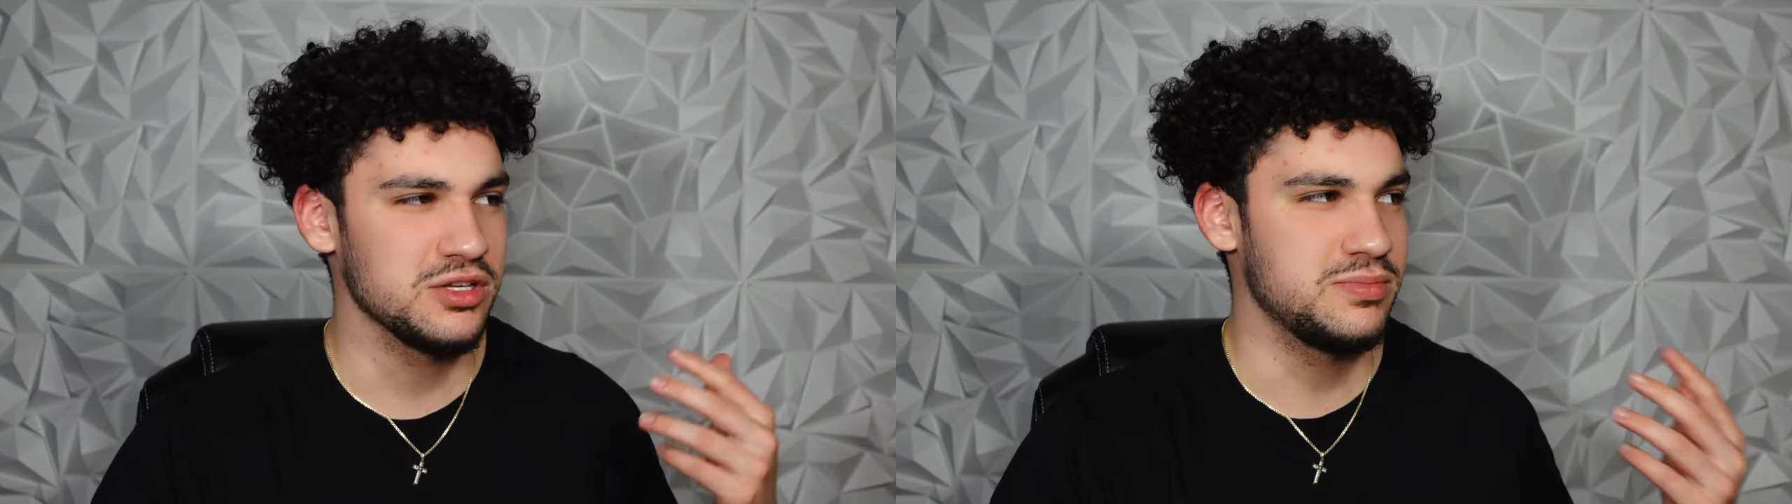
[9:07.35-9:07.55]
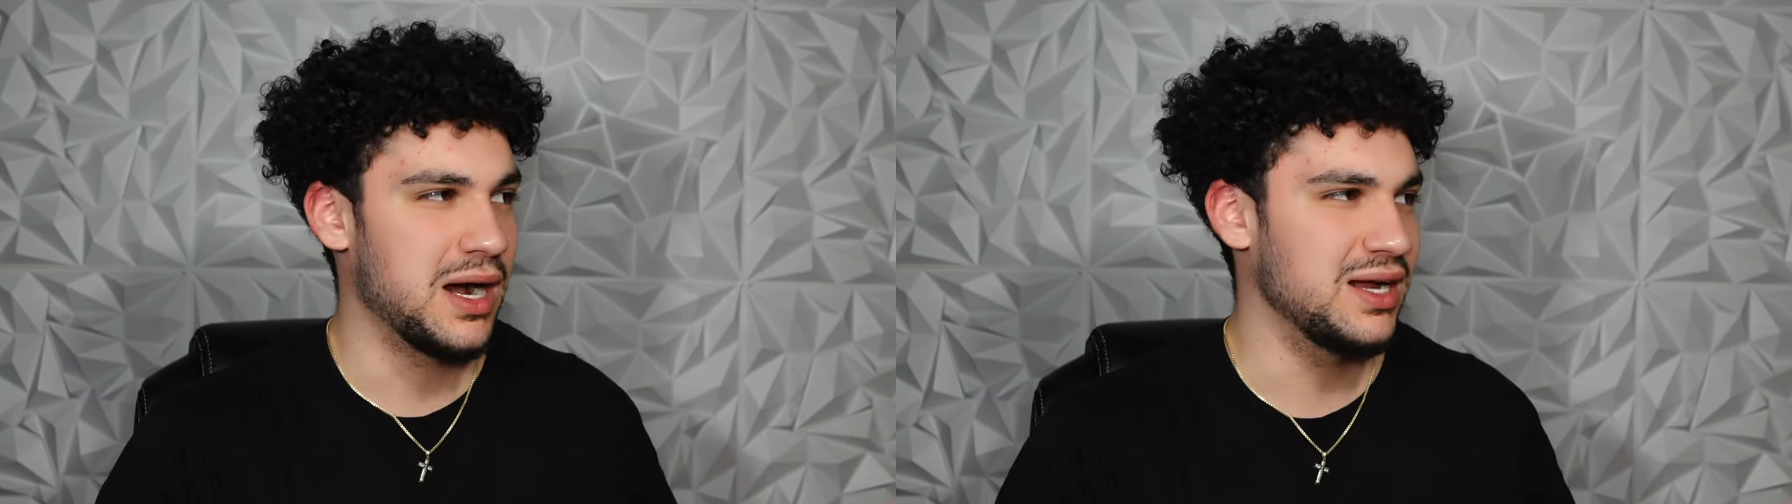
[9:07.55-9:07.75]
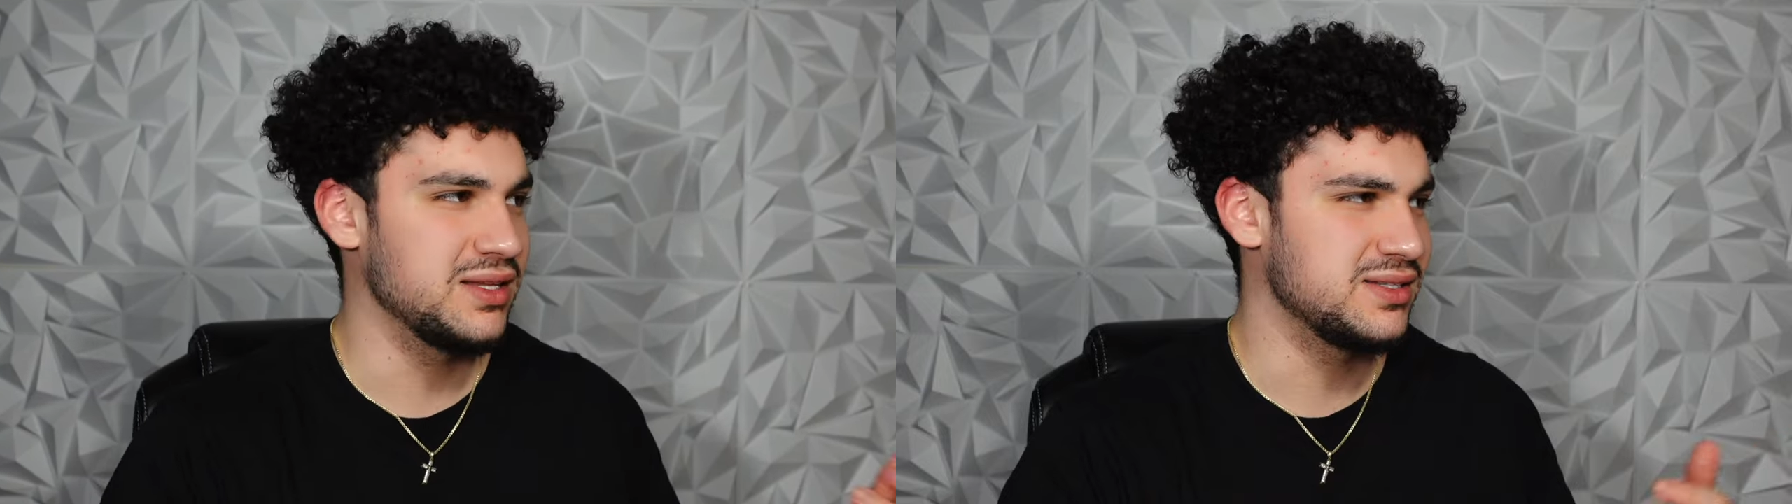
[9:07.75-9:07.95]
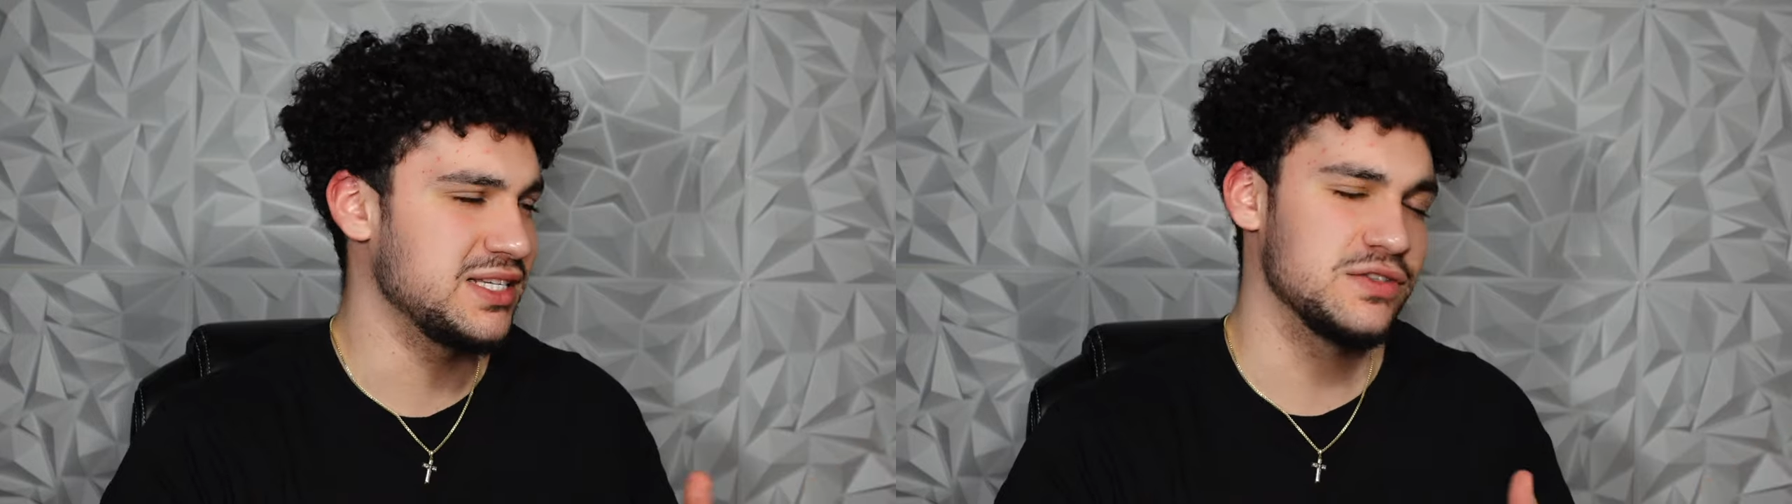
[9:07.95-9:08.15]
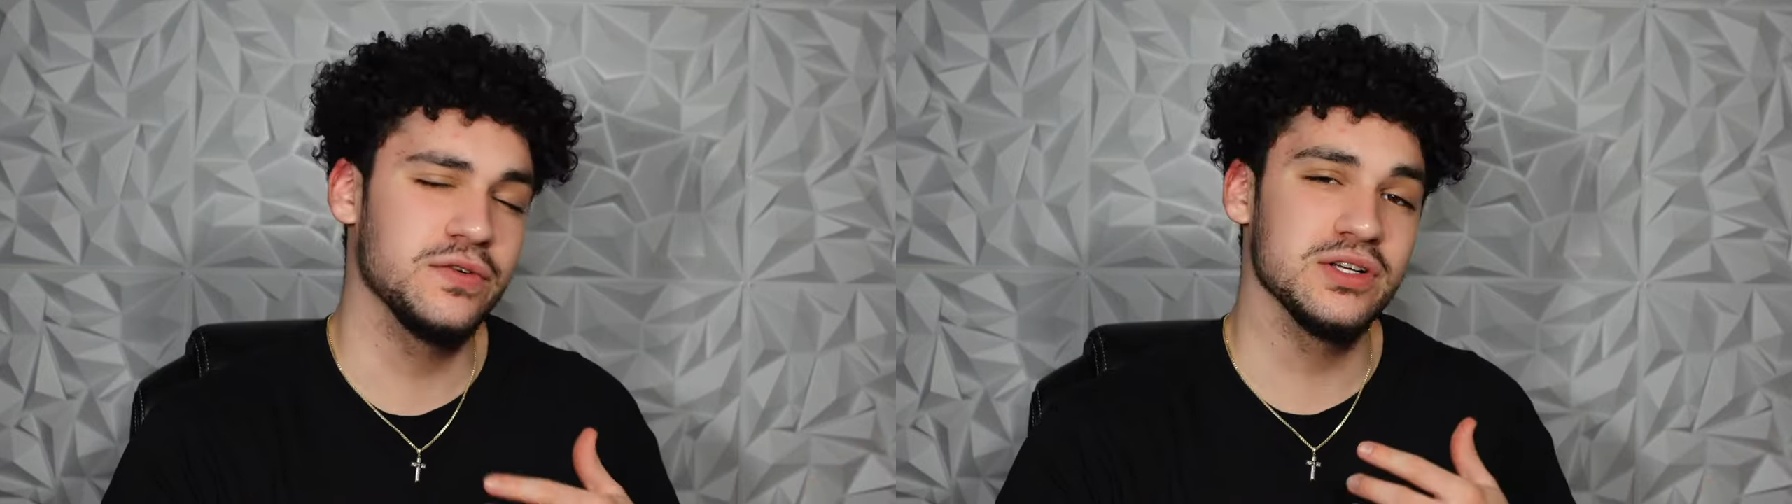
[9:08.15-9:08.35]
as behind the
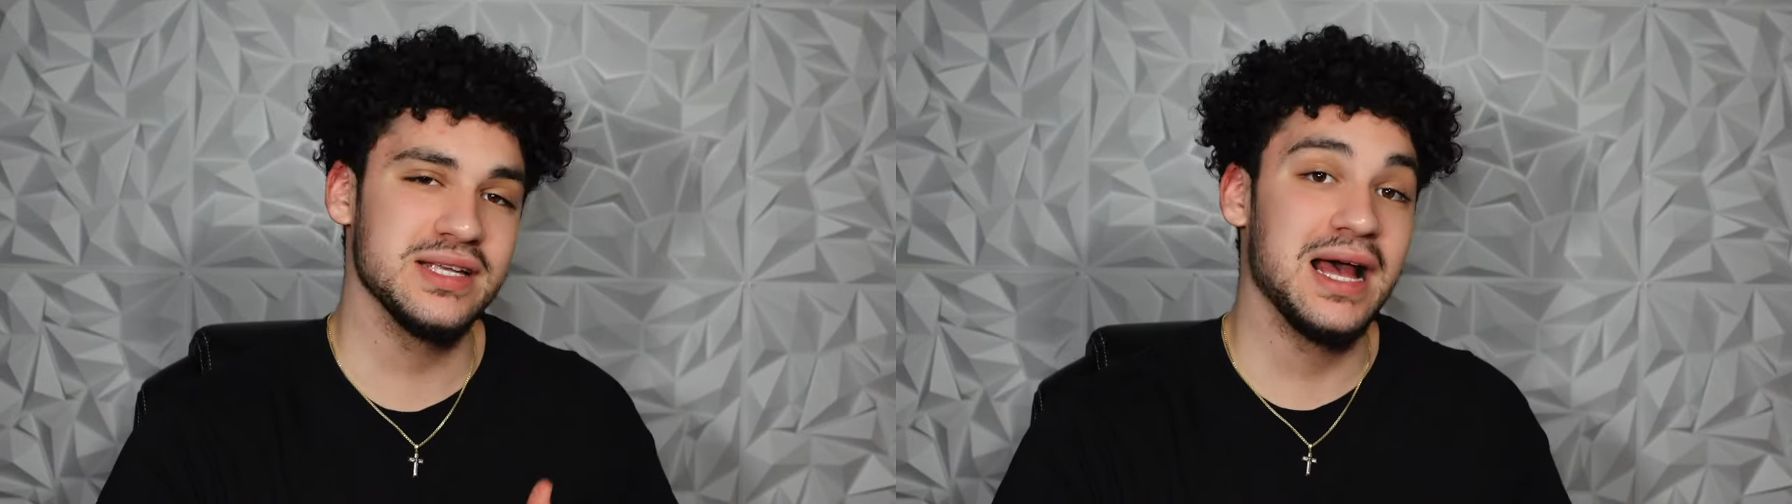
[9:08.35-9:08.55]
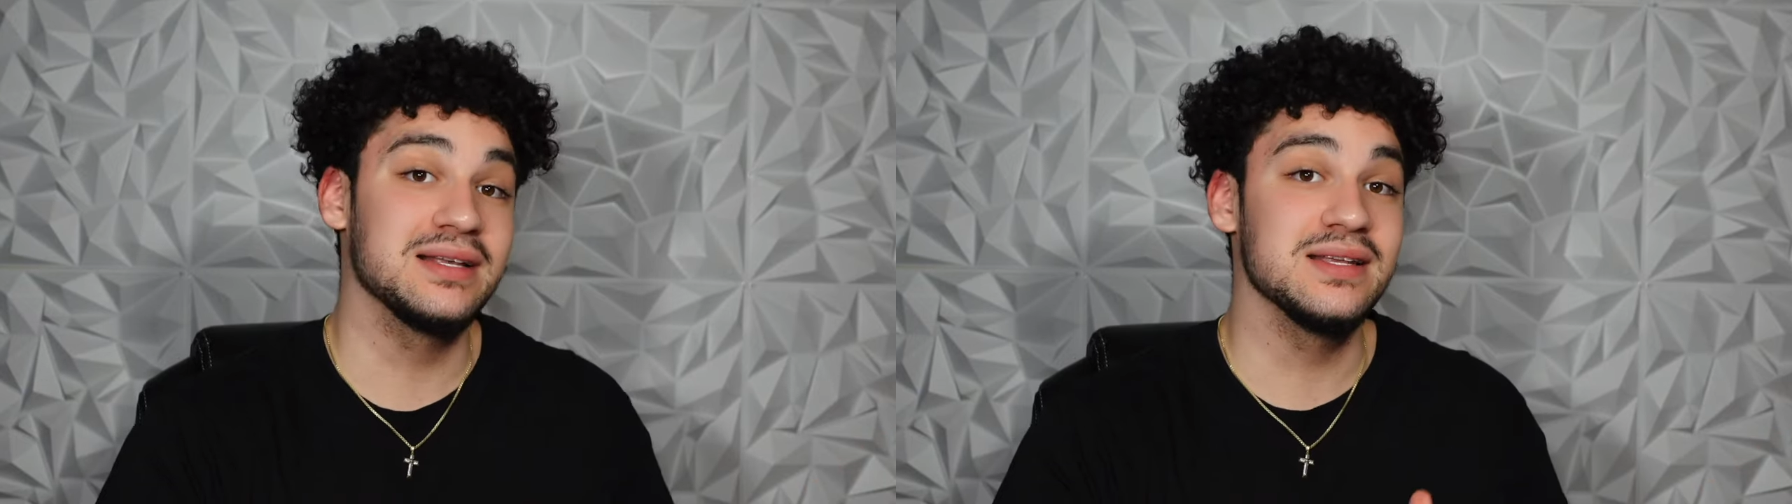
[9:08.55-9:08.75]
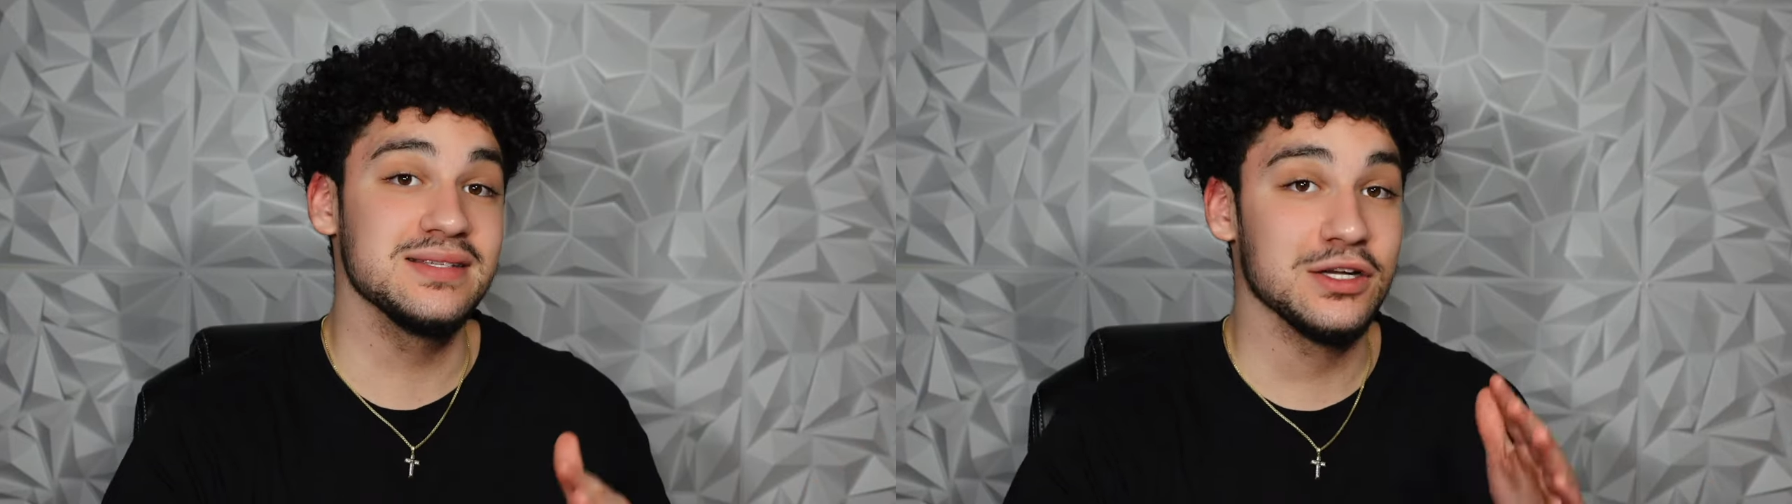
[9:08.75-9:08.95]
scenes first access